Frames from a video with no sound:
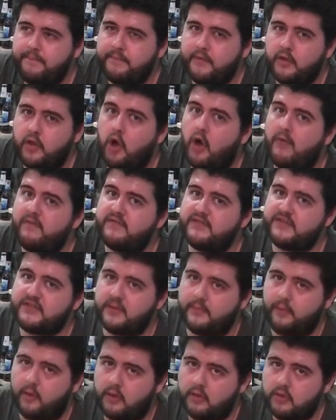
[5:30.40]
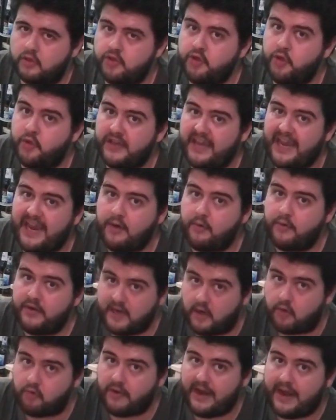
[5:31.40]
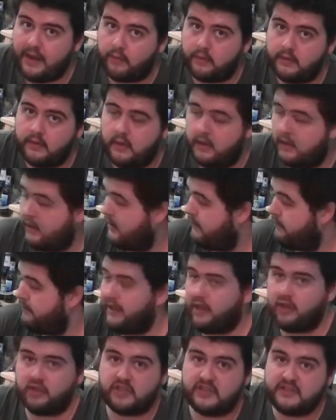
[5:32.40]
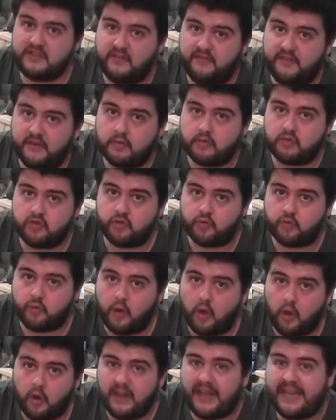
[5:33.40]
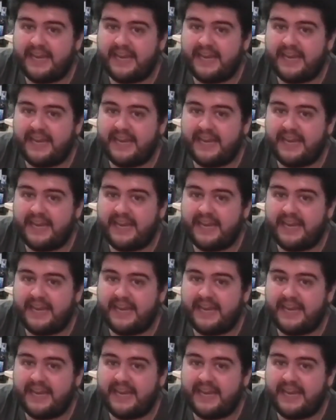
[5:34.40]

comfortable to carry around because it's difficult to roll,